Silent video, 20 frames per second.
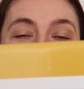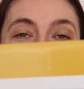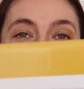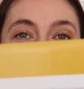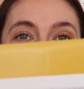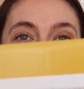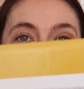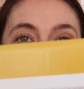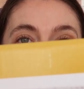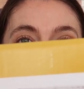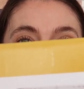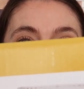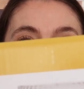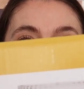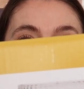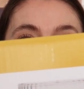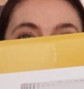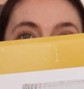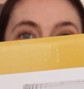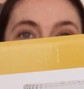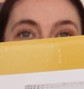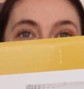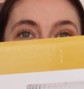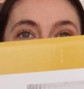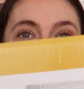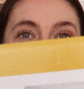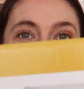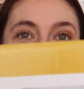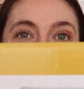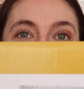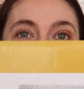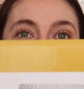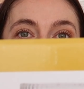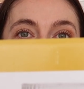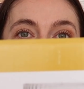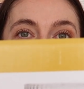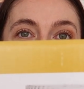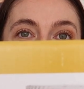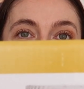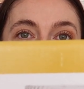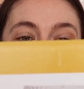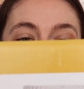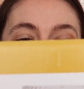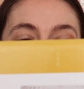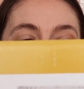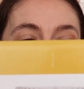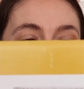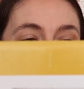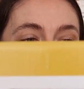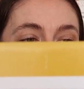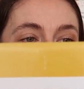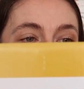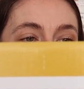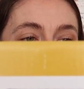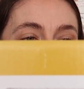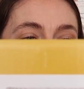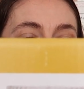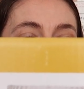glass cups, and they have this kind of